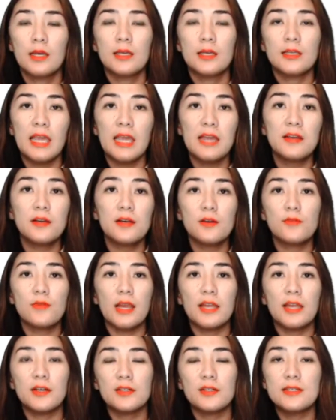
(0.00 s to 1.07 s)

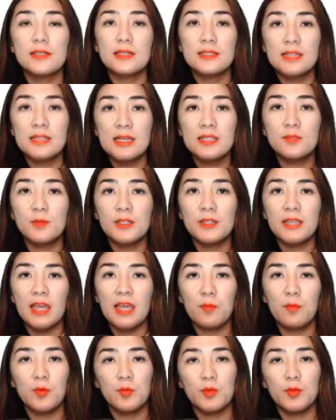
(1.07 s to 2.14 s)
GatorGrader's assessment
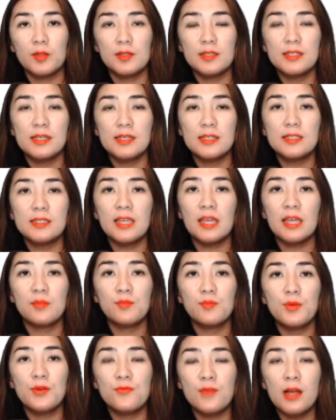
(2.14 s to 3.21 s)
capabilities can
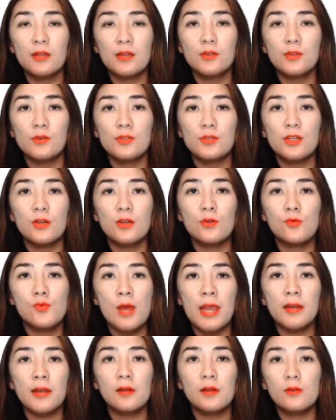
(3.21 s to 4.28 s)
be run using
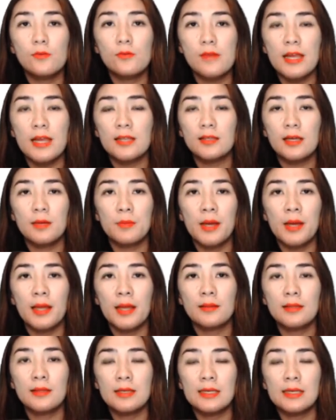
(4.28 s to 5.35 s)
GraderGrade command
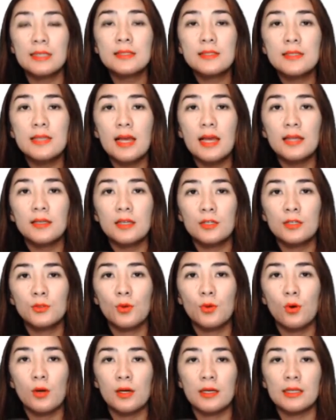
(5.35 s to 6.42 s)
inside a
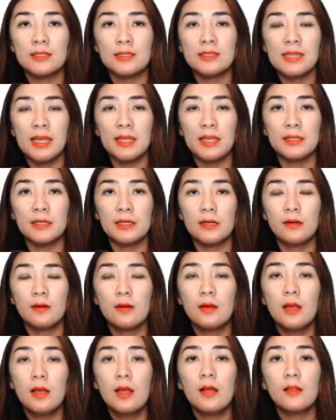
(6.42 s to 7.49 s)
Docker container.
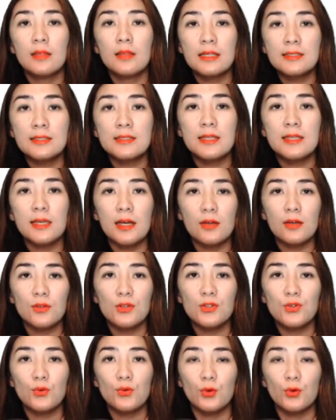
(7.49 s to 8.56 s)
Let's see how
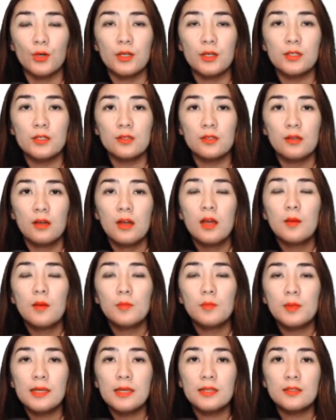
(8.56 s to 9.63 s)
this works.
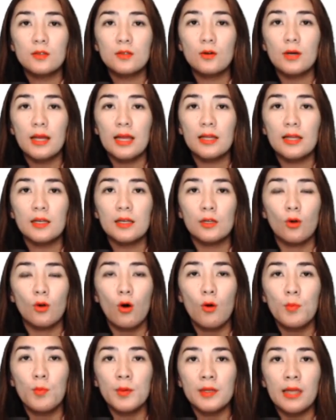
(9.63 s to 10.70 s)
Please go ahead and
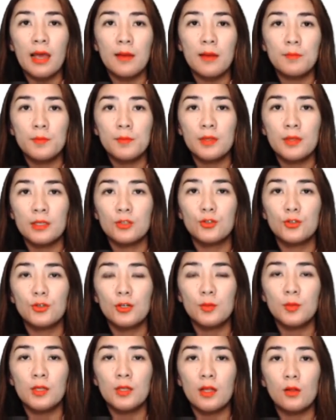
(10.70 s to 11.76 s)
open up the
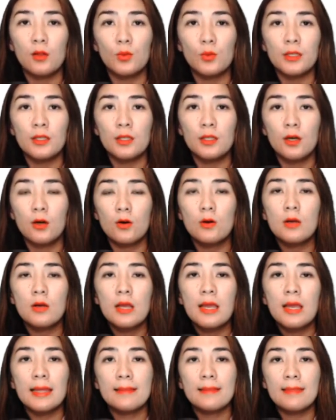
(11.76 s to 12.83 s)
terminal window
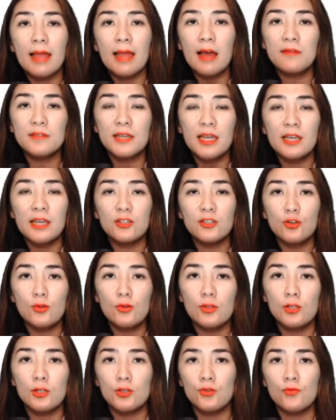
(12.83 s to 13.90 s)
and navigate to
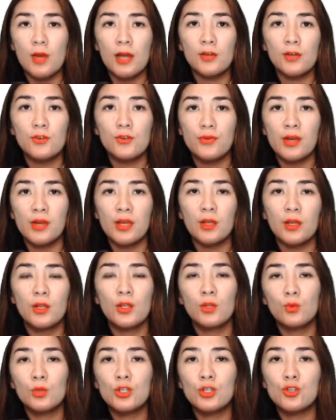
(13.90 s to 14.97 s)
the directory
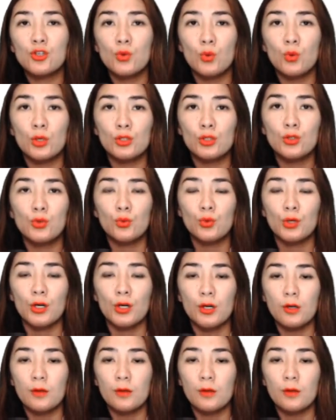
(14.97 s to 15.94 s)
in which you want to work.